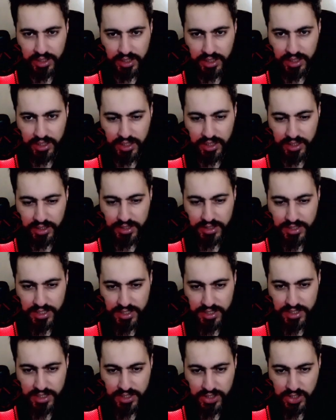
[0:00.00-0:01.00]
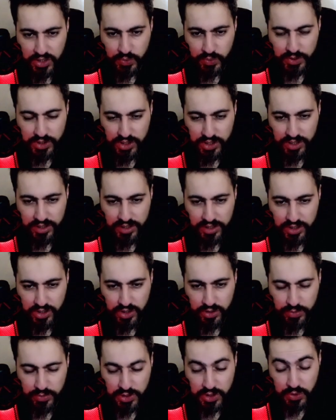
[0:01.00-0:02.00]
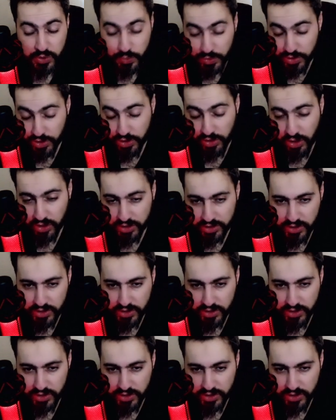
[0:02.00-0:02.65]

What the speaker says: Since they switched in, they should be switch locked,